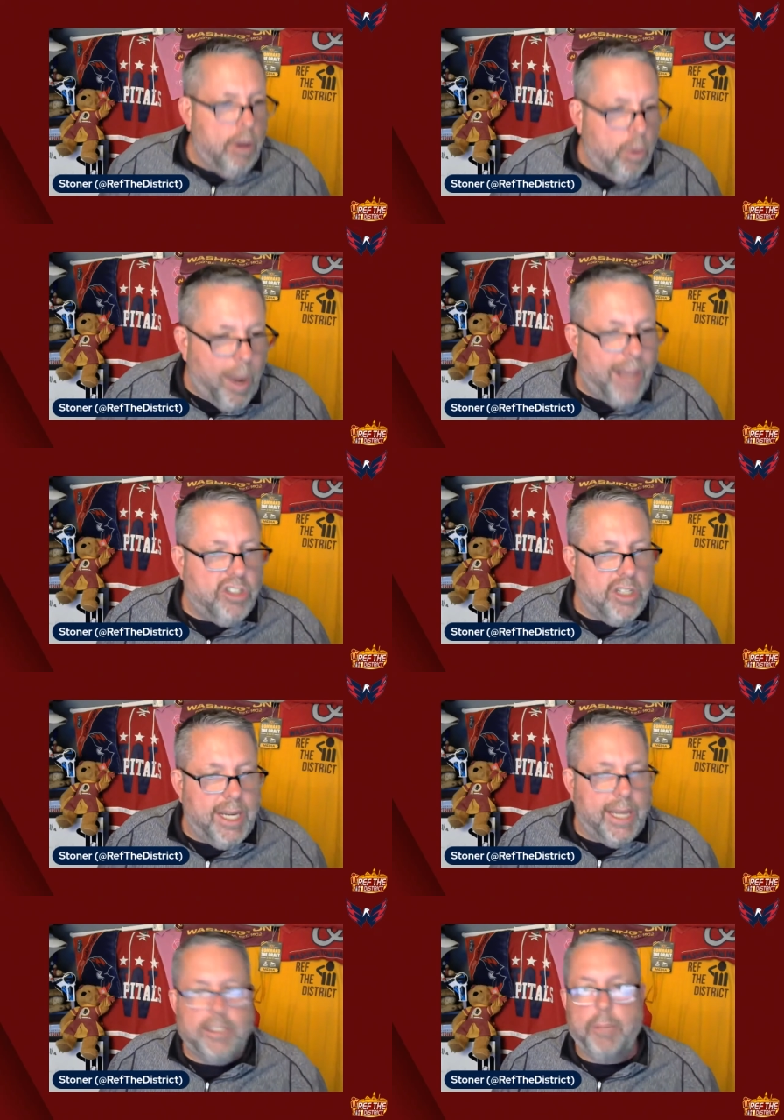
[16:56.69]

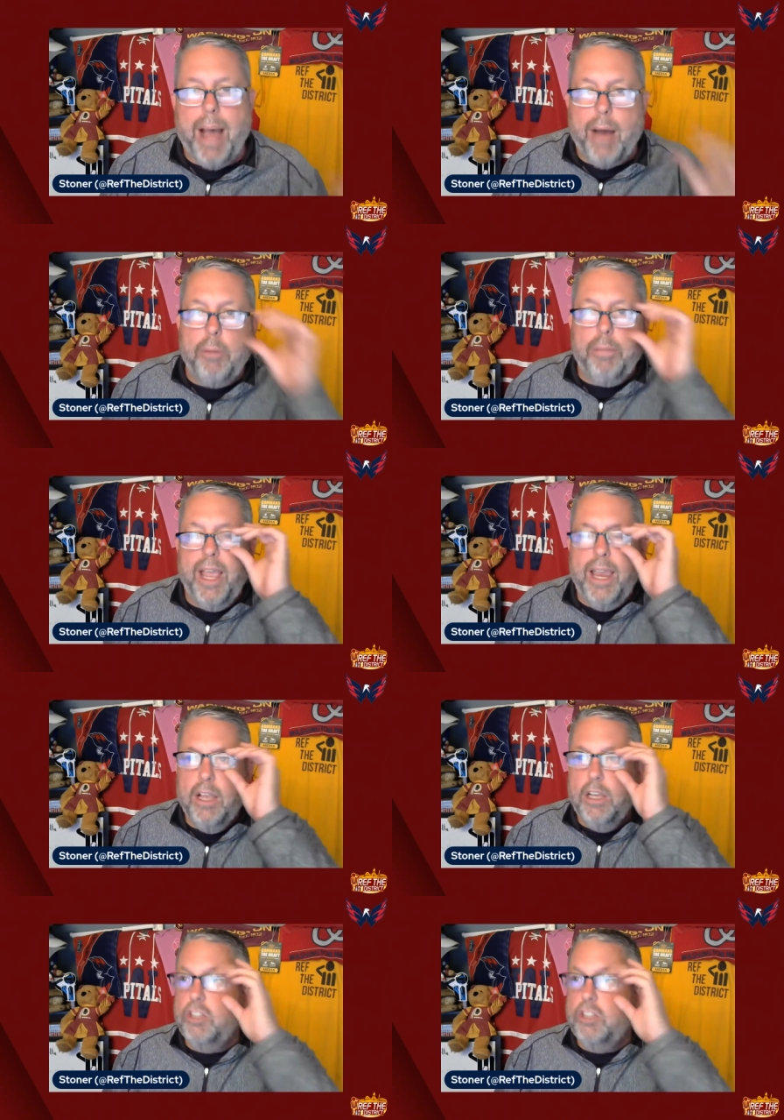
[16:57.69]
Washington gets a power play.